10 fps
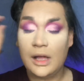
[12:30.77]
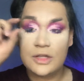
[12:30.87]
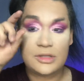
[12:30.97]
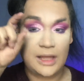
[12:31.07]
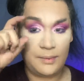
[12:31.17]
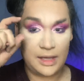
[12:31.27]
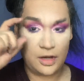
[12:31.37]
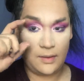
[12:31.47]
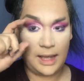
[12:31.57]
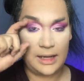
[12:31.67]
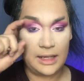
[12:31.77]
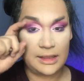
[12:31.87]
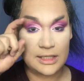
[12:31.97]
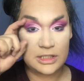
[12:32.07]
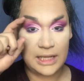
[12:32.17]
so that we can go ahead and get
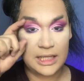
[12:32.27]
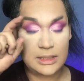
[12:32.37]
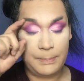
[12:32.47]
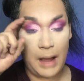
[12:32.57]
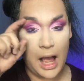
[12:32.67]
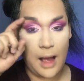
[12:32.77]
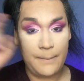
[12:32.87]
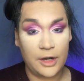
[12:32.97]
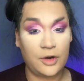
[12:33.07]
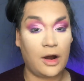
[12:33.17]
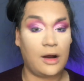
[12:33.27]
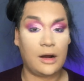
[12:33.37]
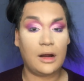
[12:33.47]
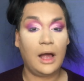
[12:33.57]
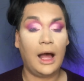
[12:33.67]
this nice pop under
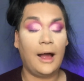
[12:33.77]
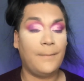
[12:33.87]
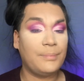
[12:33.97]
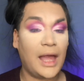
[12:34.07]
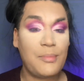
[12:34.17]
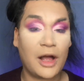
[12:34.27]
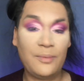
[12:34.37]
our eyebrow.